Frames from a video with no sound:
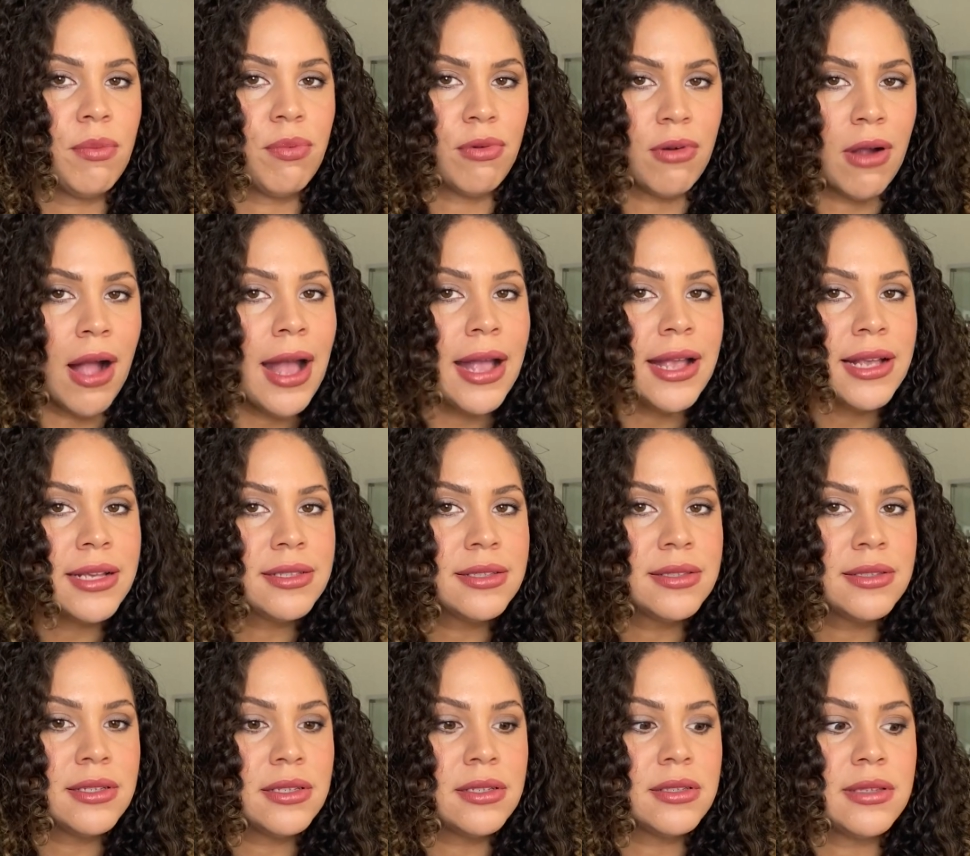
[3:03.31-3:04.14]

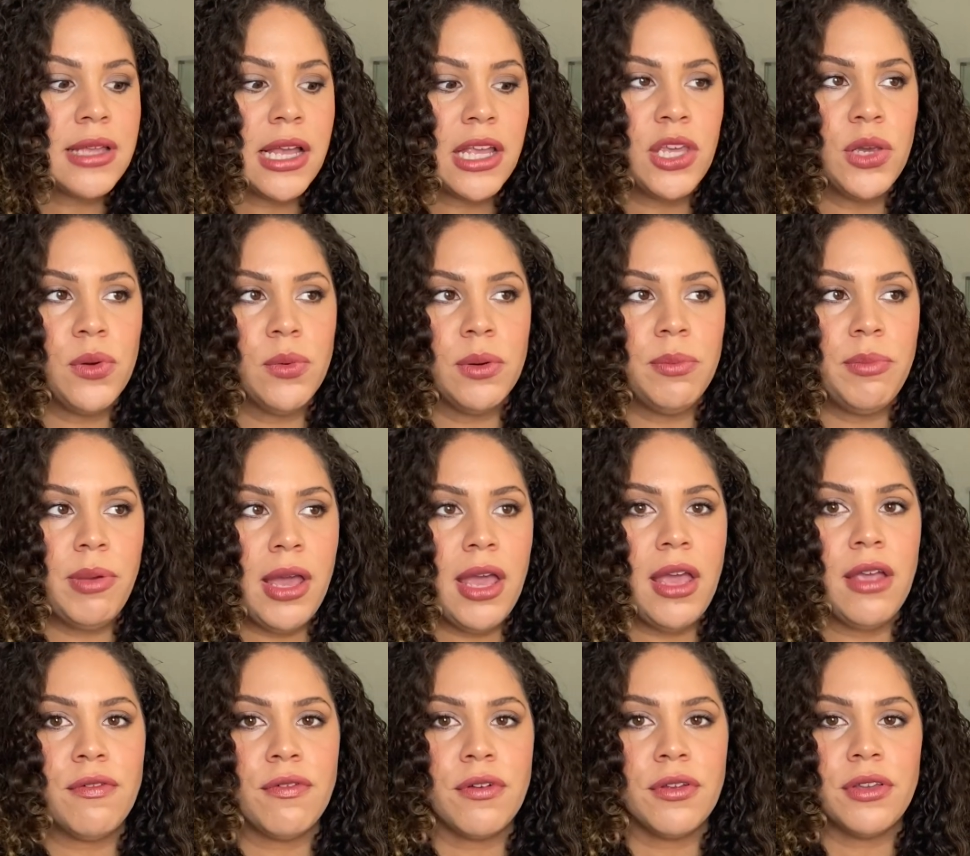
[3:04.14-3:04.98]
prices that you would
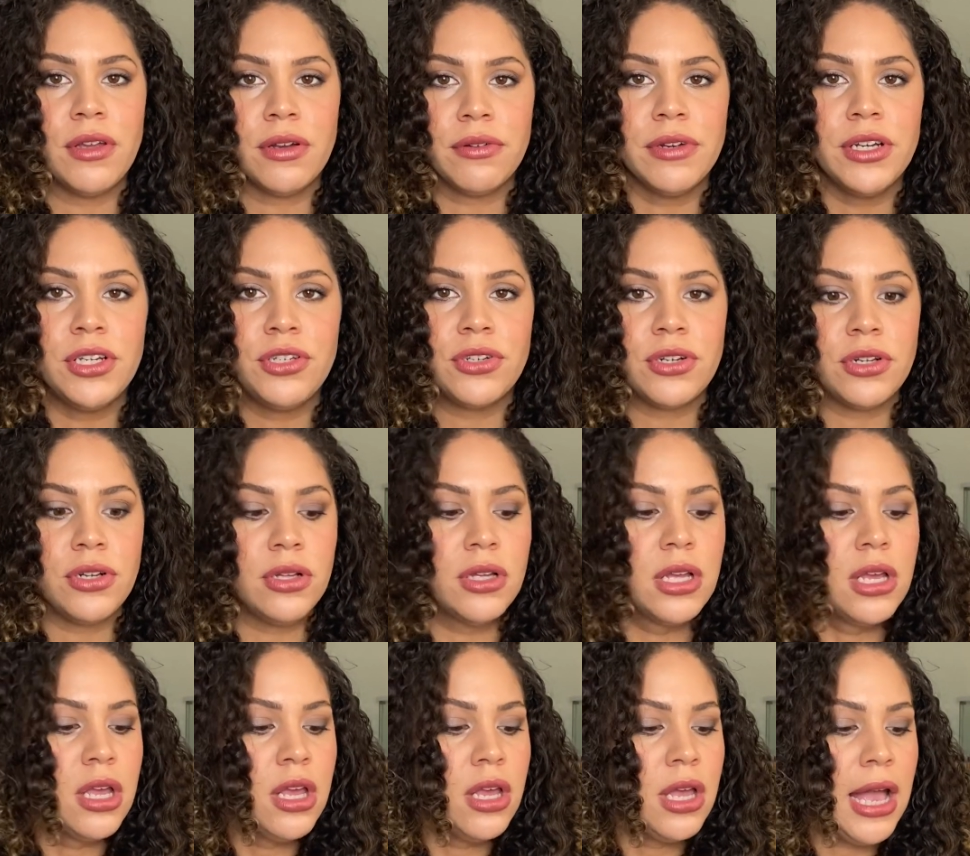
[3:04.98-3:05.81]
pay for the original.